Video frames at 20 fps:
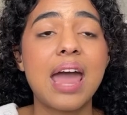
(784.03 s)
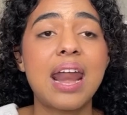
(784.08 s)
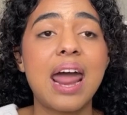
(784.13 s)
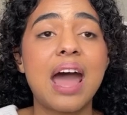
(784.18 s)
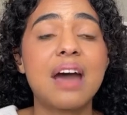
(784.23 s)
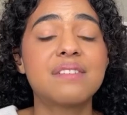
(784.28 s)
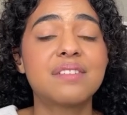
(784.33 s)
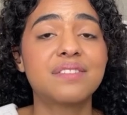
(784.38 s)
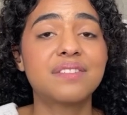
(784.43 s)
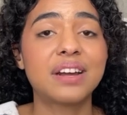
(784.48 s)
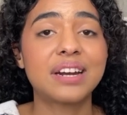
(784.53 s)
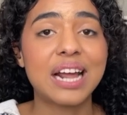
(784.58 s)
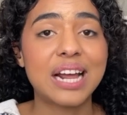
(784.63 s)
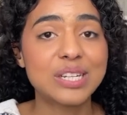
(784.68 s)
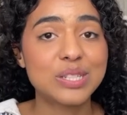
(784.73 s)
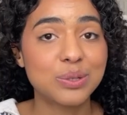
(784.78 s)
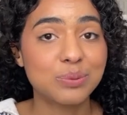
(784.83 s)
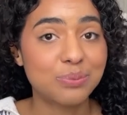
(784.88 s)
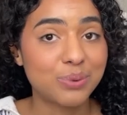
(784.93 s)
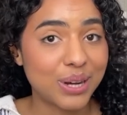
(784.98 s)
have a
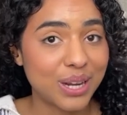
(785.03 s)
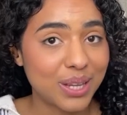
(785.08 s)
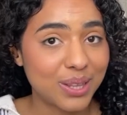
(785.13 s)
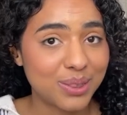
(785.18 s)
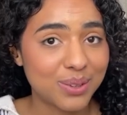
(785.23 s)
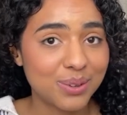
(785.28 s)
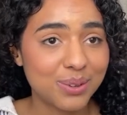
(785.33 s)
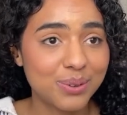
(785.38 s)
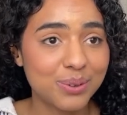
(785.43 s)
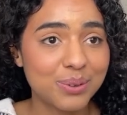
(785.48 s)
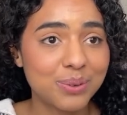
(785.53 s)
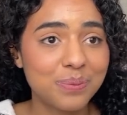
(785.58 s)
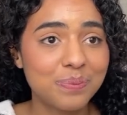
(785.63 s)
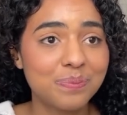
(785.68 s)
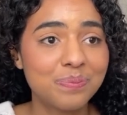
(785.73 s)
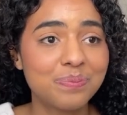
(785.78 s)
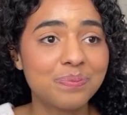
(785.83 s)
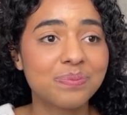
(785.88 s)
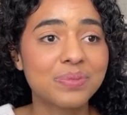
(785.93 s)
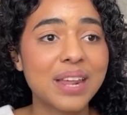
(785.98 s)
financial breakthrough.
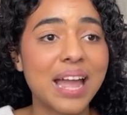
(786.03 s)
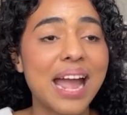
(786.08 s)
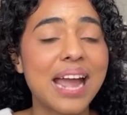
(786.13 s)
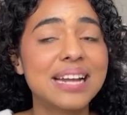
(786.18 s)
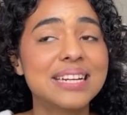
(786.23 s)
I